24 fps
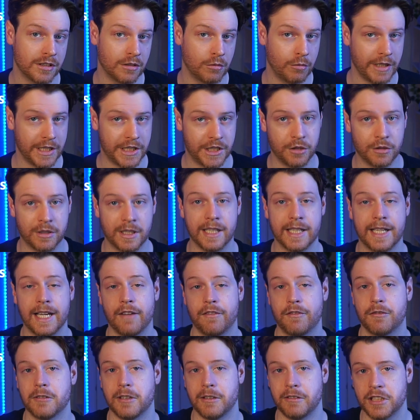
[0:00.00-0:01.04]
which you can get
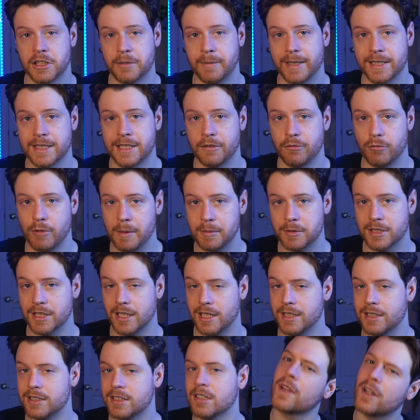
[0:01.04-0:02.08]
from their respective
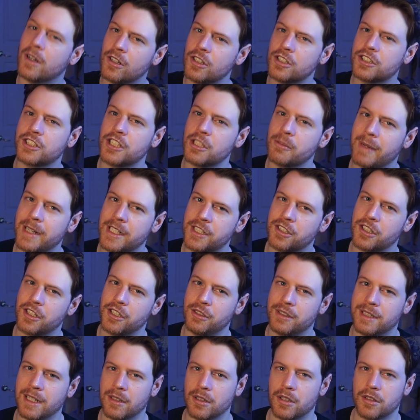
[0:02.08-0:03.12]
websites. Also make sure you
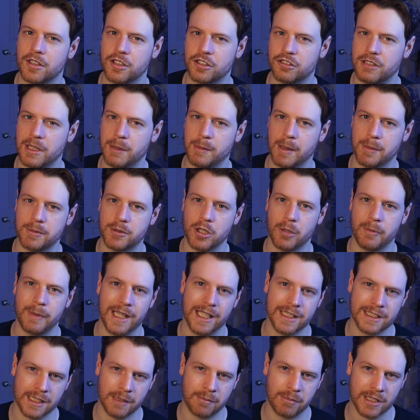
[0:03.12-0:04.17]
download the Streamlabs
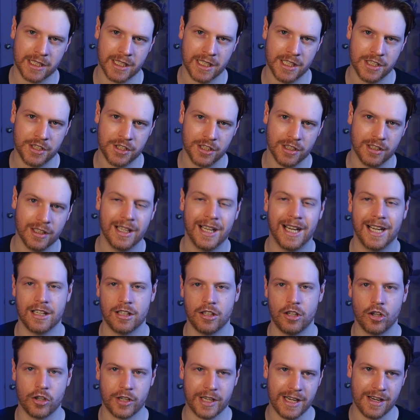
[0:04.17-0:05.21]
OBS application and
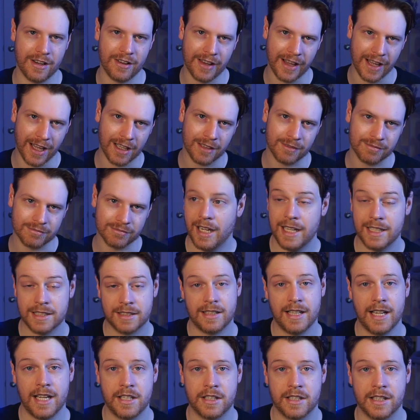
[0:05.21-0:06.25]
log in there. It's
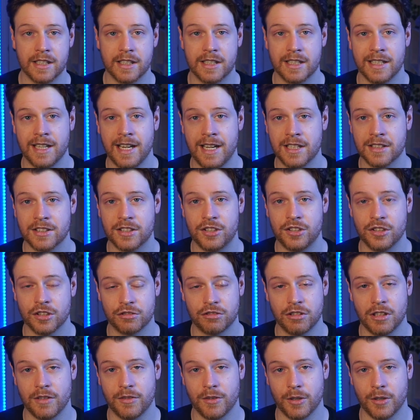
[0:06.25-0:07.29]
there you can connect to your Trovo